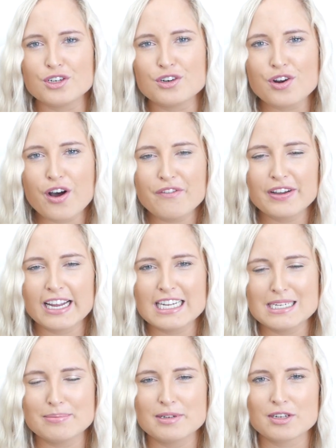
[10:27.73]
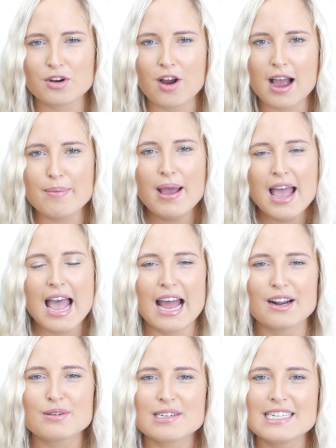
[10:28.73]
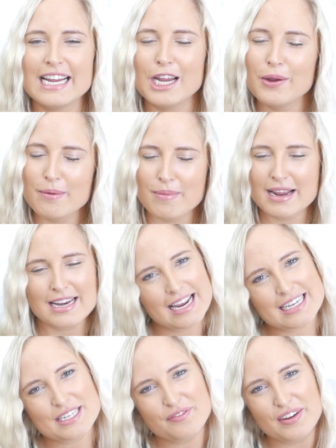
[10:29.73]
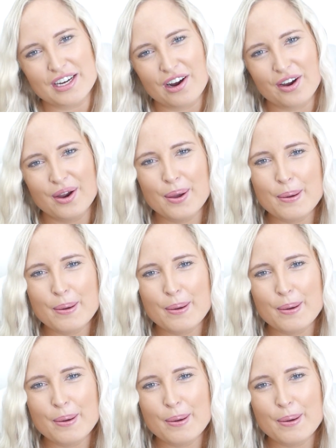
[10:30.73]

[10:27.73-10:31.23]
Do not forget to subscribe, and I'll see you in my next video. Bye